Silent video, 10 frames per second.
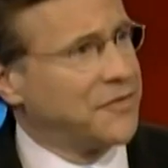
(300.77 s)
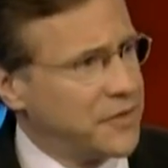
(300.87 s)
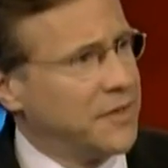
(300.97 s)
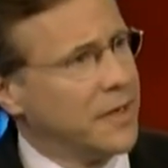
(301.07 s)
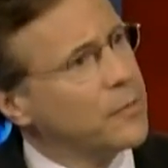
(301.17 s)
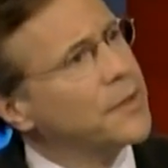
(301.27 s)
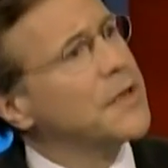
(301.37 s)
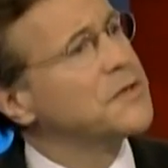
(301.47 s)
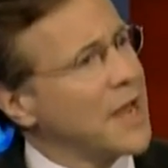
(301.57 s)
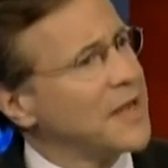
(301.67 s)
to deal with
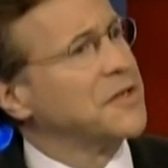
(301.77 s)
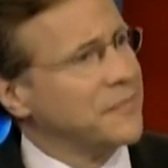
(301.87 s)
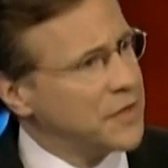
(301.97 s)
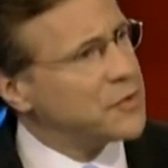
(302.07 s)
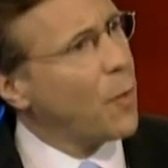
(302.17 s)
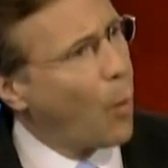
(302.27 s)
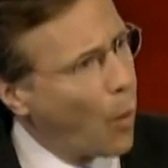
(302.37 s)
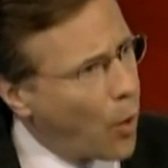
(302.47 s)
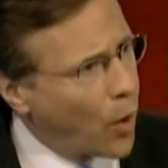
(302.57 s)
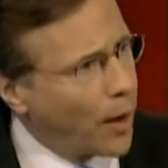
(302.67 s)
this as if it's a
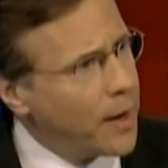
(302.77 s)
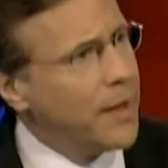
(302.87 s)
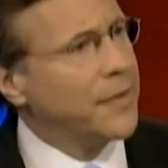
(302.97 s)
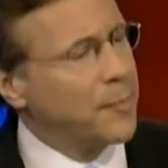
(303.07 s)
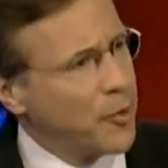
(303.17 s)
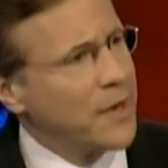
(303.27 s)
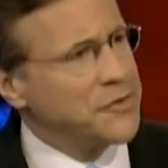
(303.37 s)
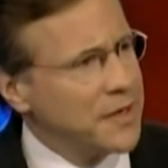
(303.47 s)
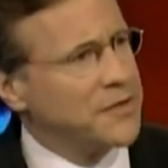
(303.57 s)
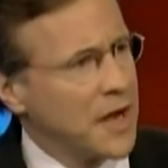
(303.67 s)
war. The
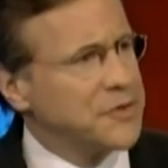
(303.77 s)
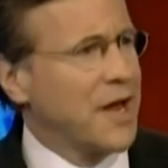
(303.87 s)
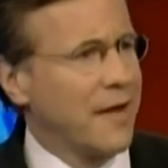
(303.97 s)
president does have